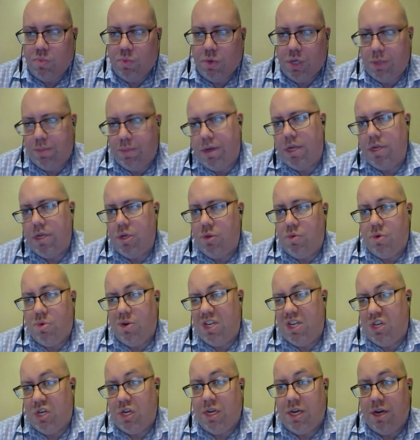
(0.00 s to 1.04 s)
respond to a
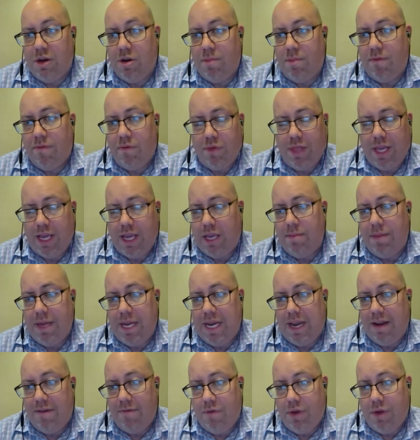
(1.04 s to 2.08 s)
questionnaire before they come
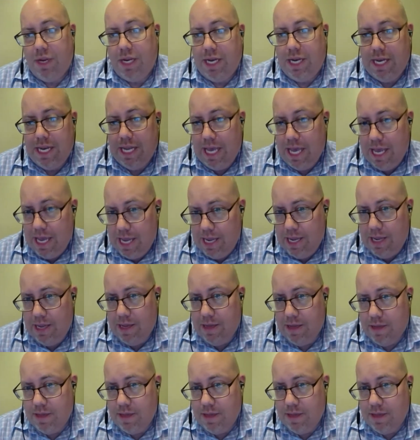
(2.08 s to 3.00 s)
in every day?